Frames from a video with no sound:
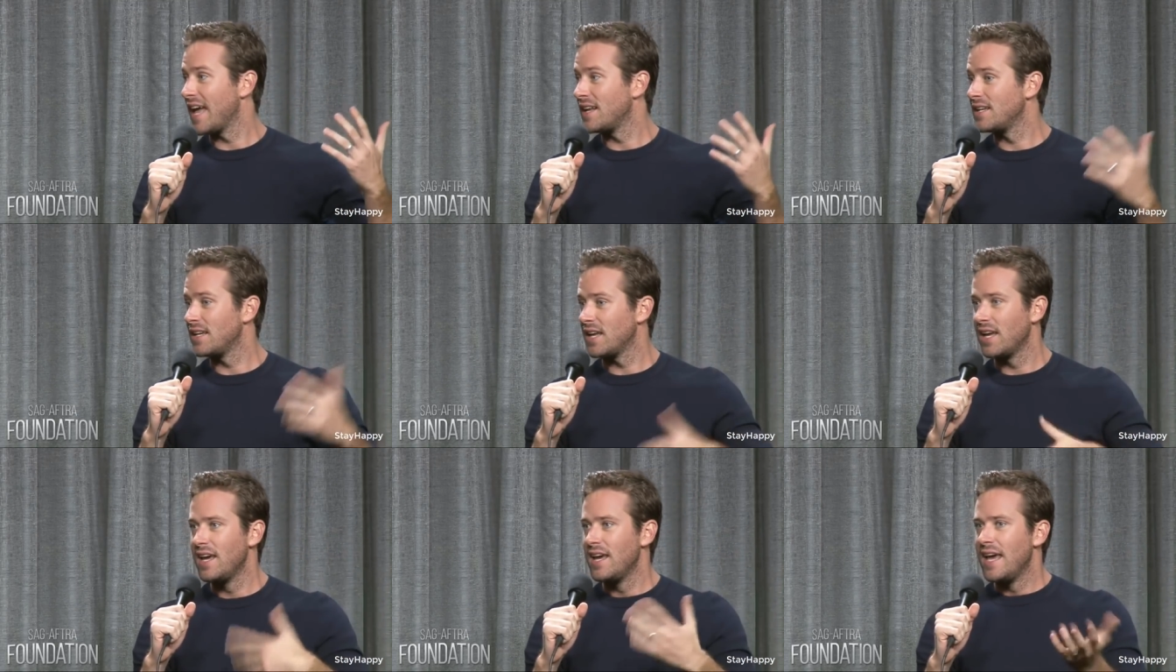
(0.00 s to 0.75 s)
And
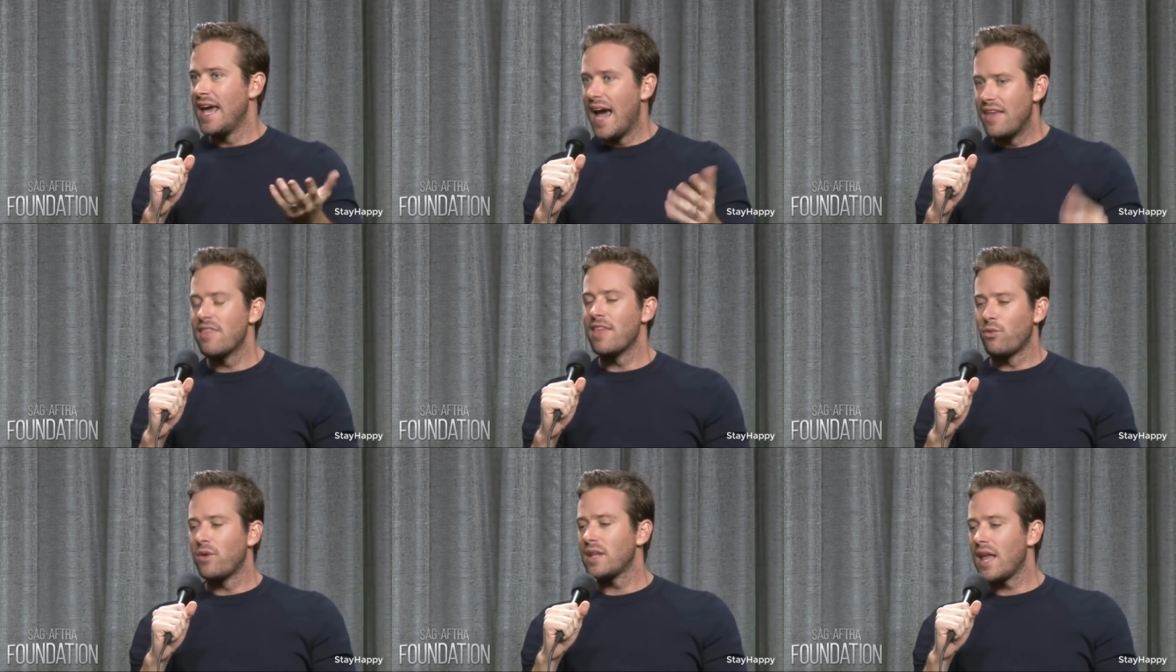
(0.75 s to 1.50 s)
and then they
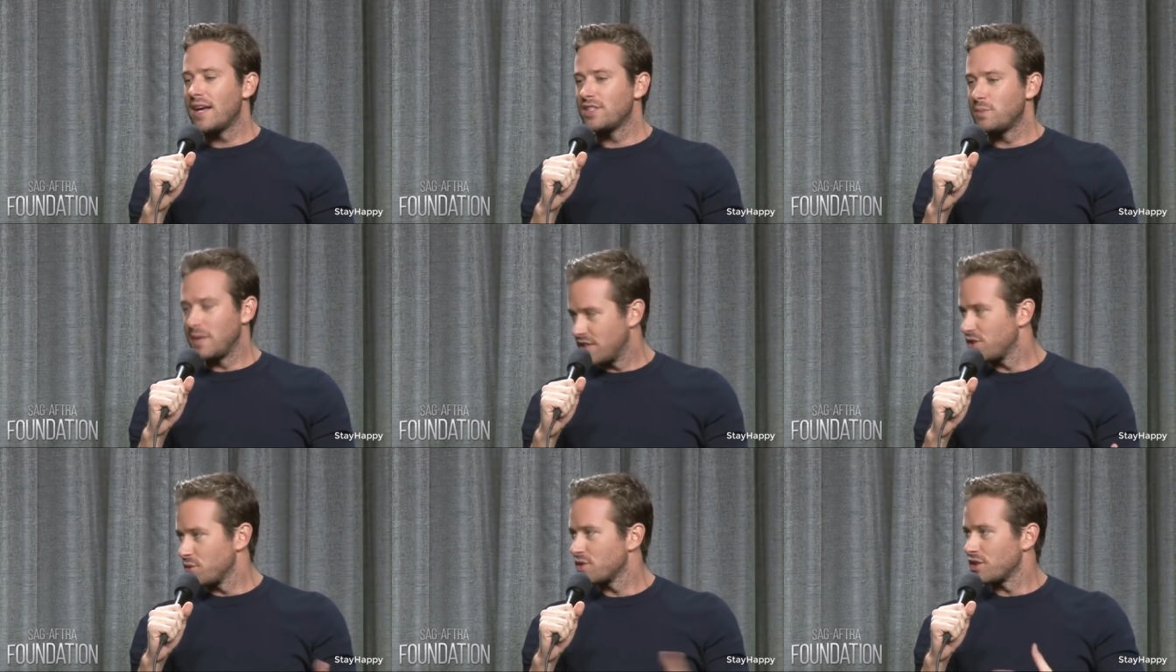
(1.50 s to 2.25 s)
realized because it
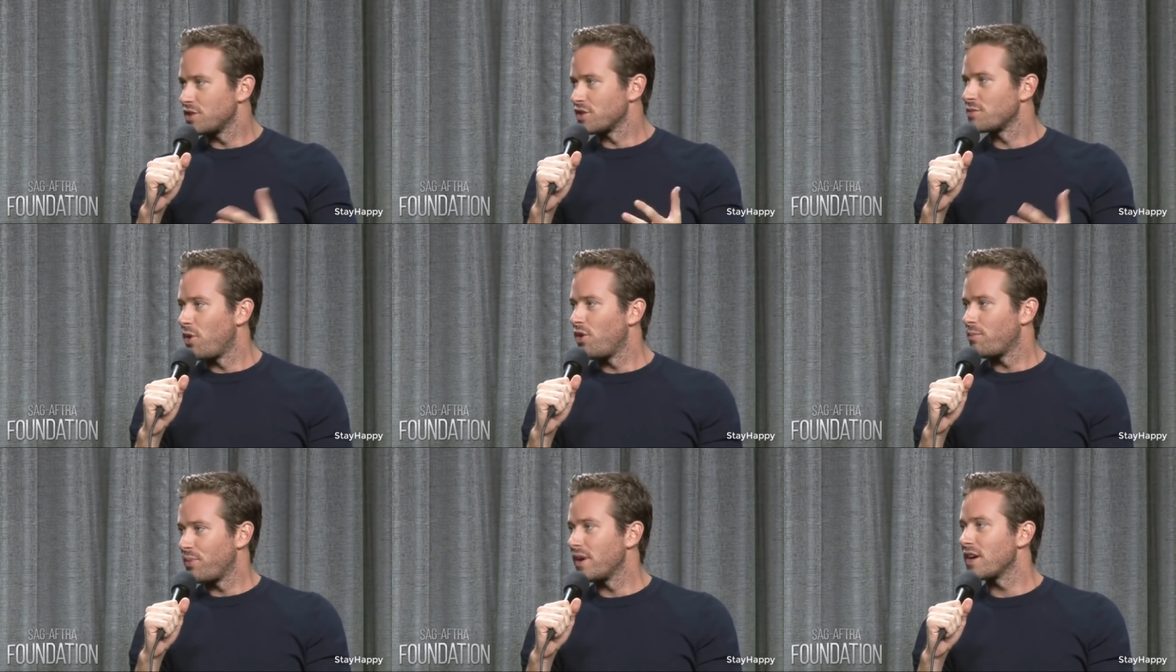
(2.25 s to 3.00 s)
was such a small
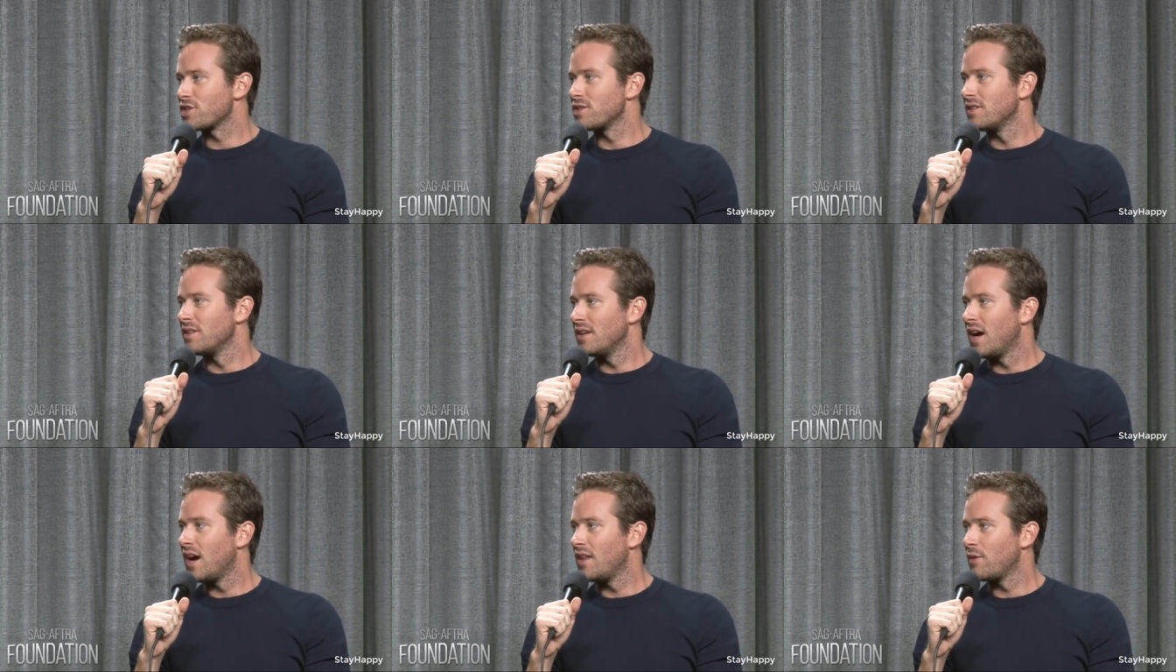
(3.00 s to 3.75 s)
production,
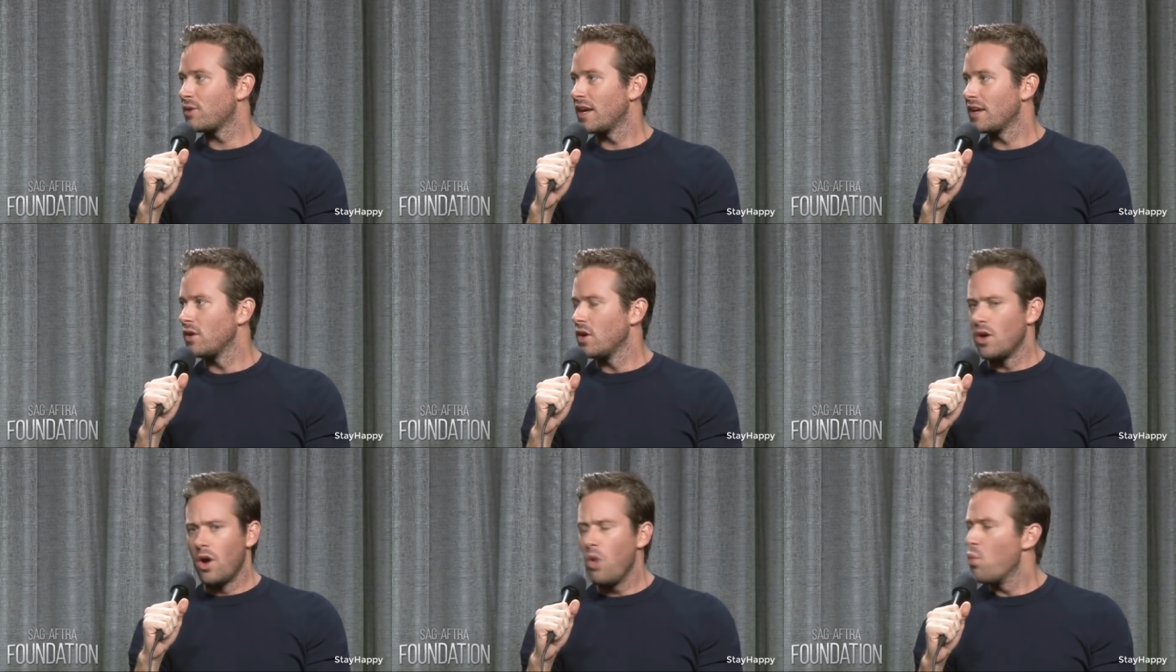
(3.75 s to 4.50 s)
uh, they were like,
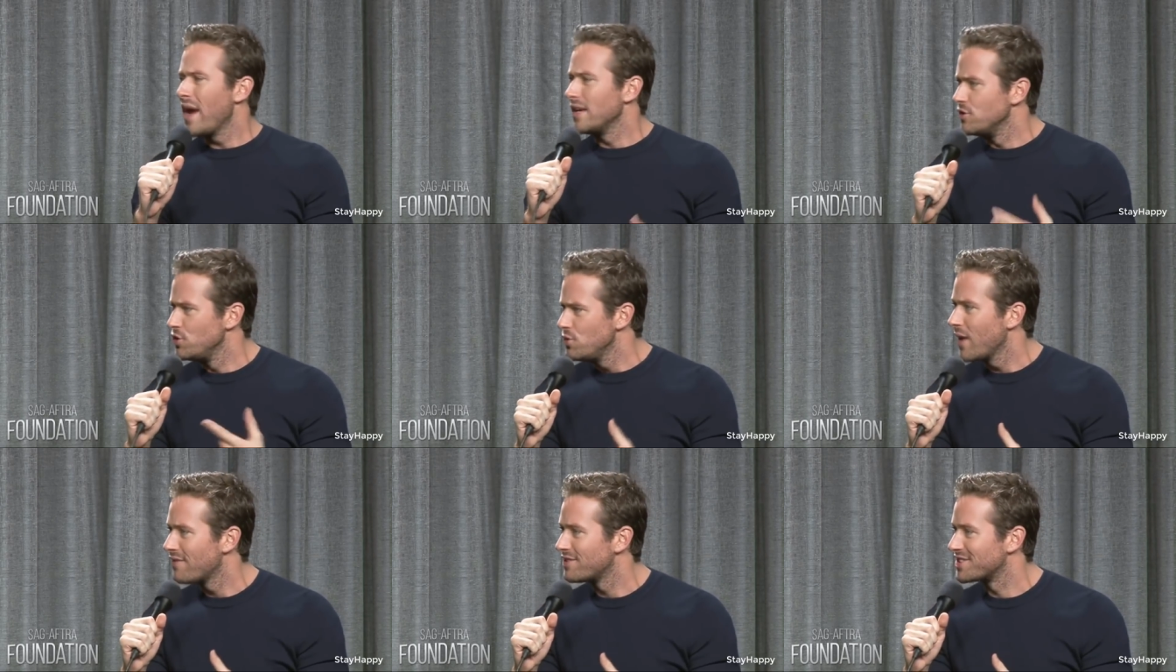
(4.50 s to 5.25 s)
oh wait, do you
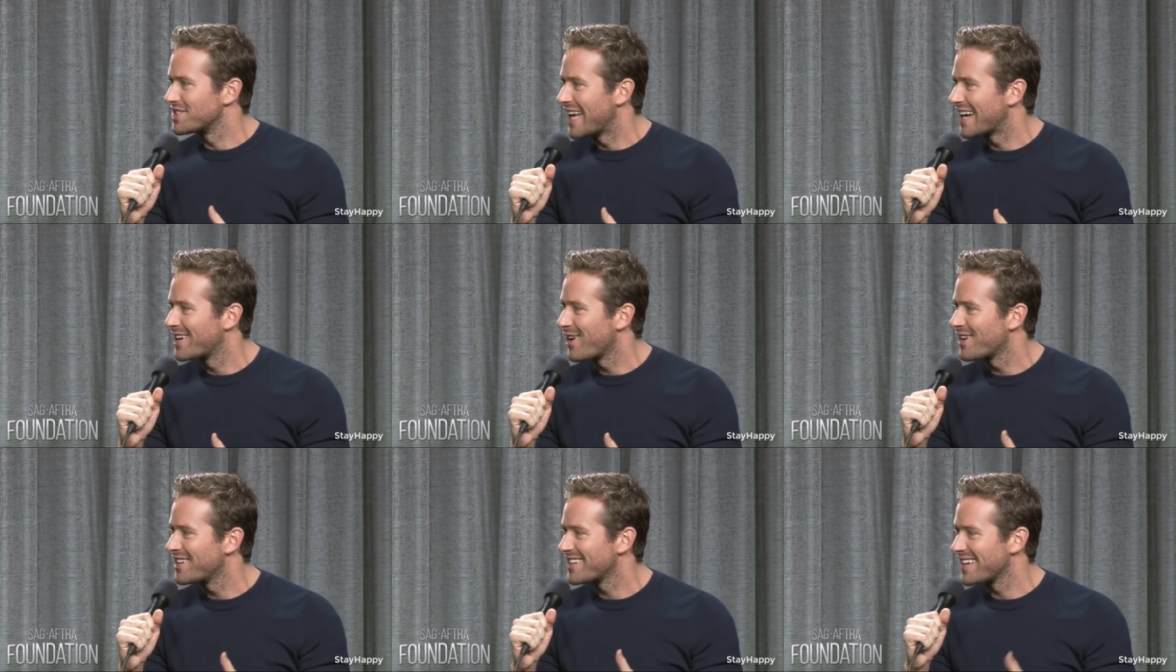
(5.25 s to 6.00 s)
have a SAG
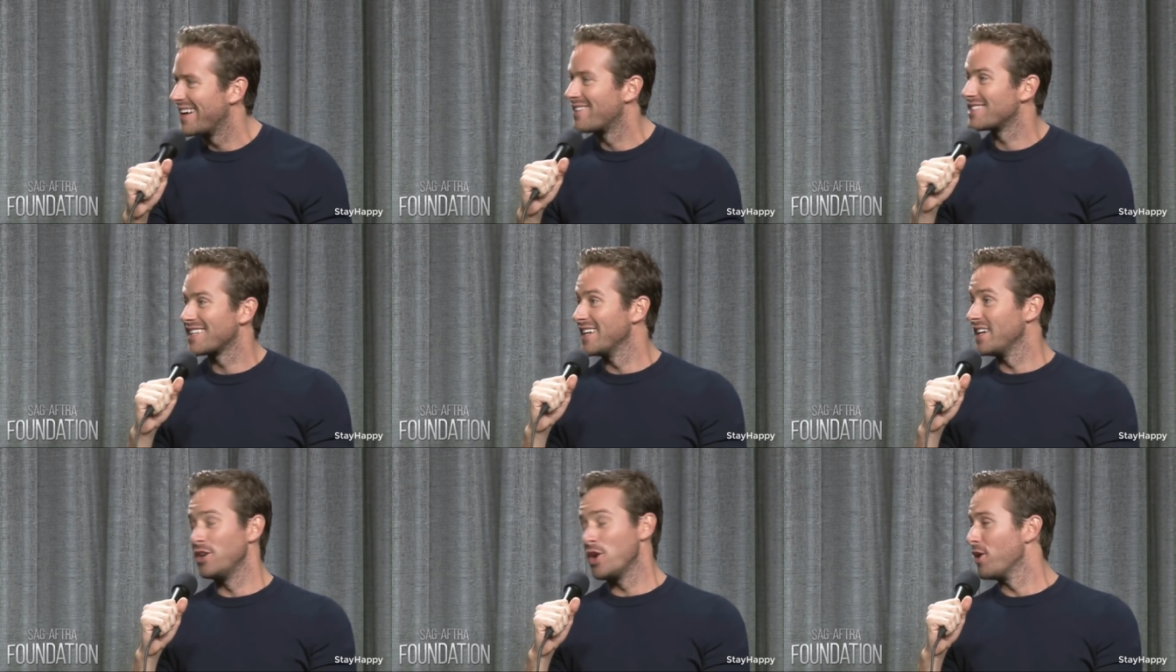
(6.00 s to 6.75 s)
card? And I was like,
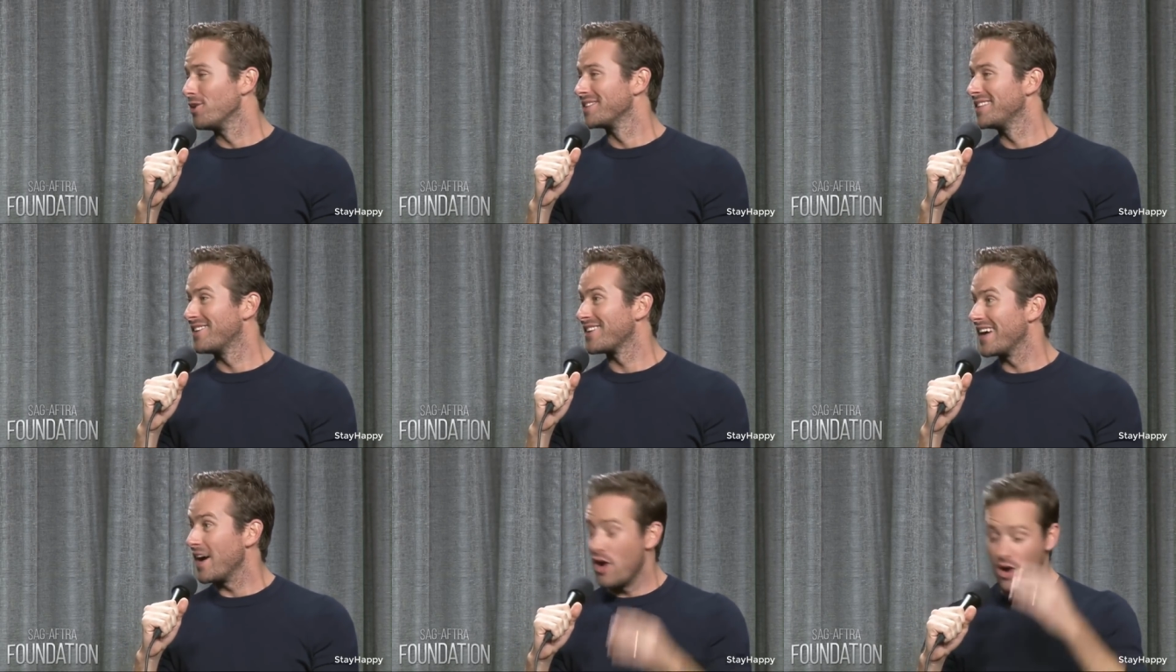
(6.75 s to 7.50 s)
no. And they were like,
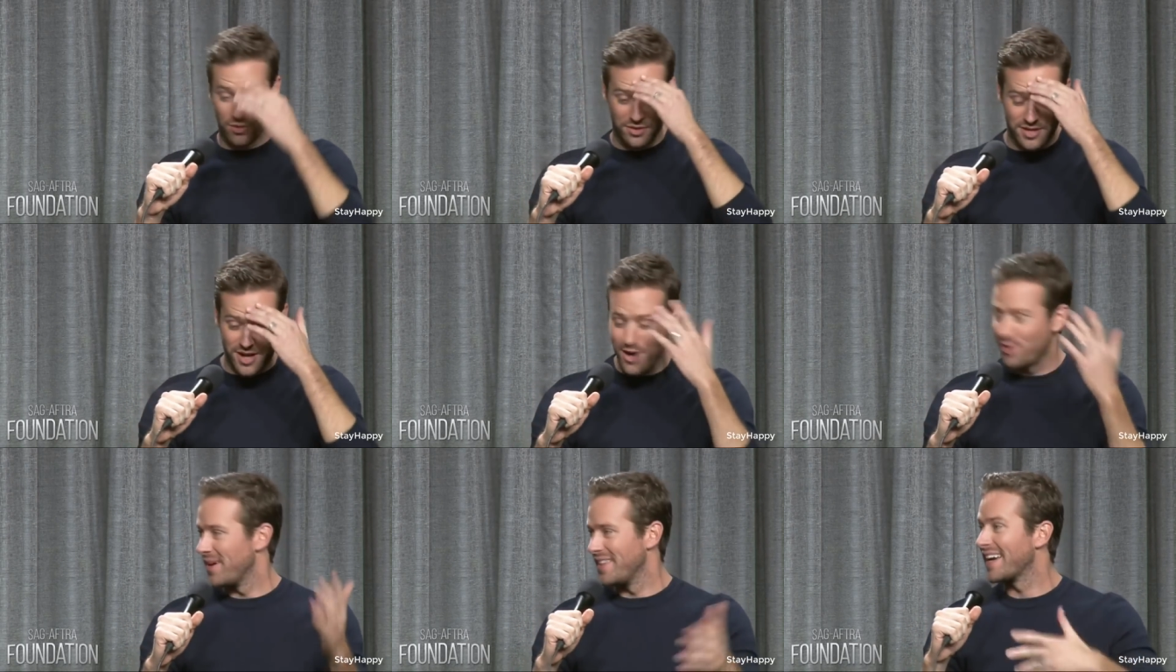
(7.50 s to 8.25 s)
oh no.
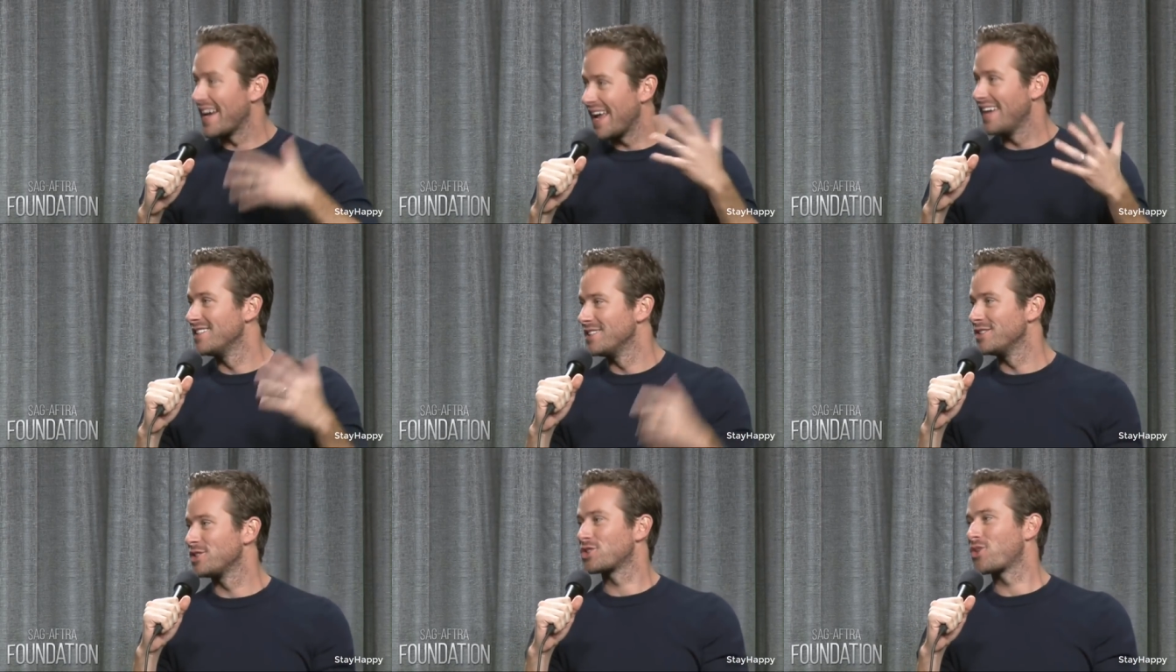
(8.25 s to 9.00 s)
And they kind of had to
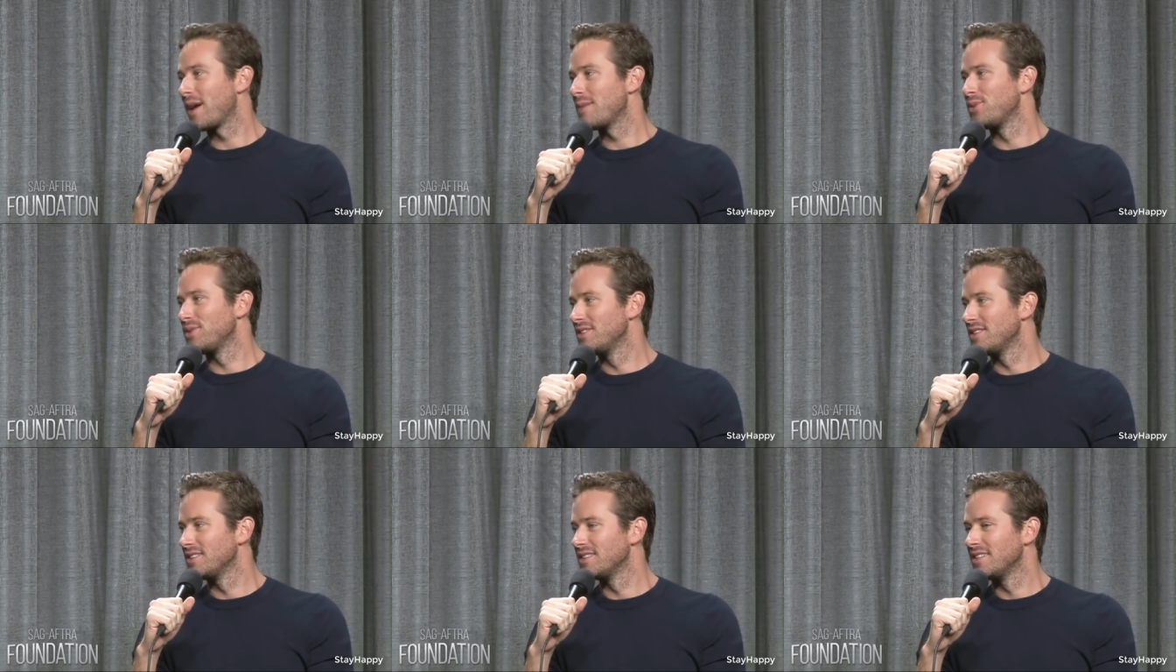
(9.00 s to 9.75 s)
scramble to.